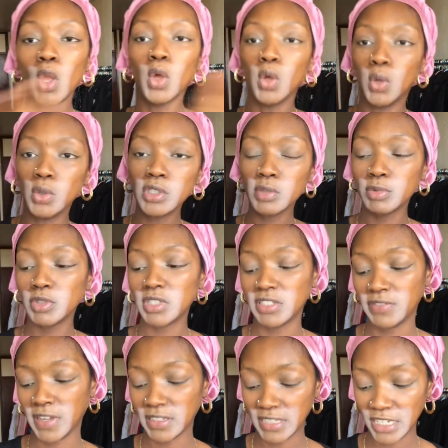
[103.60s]
Huda Beauty
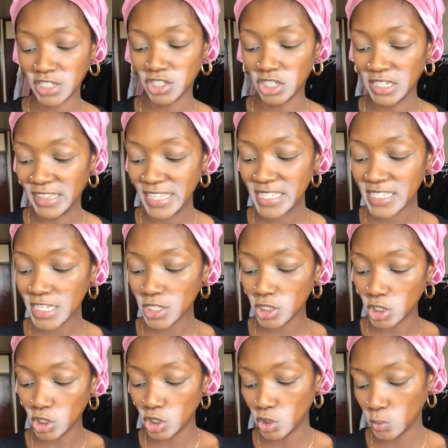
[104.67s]
foundation. This is
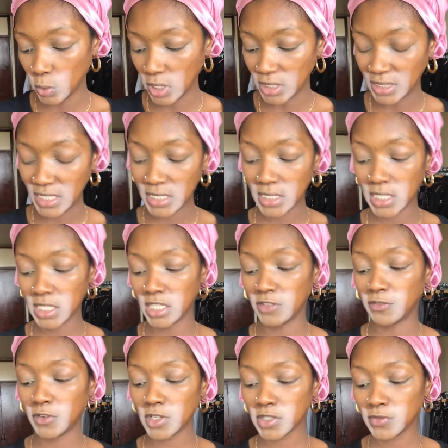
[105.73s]
the new one. This is the
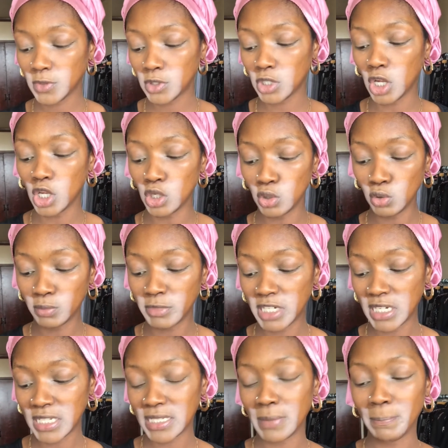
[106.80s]
Fox Filter
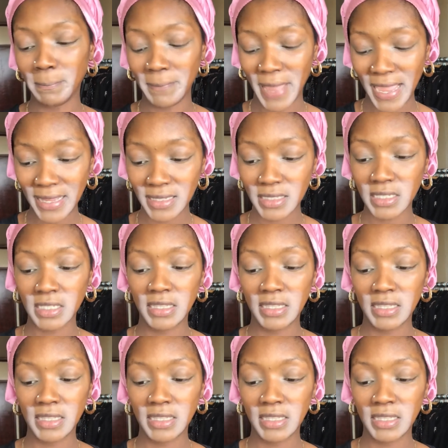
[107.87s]
Luminous Matte.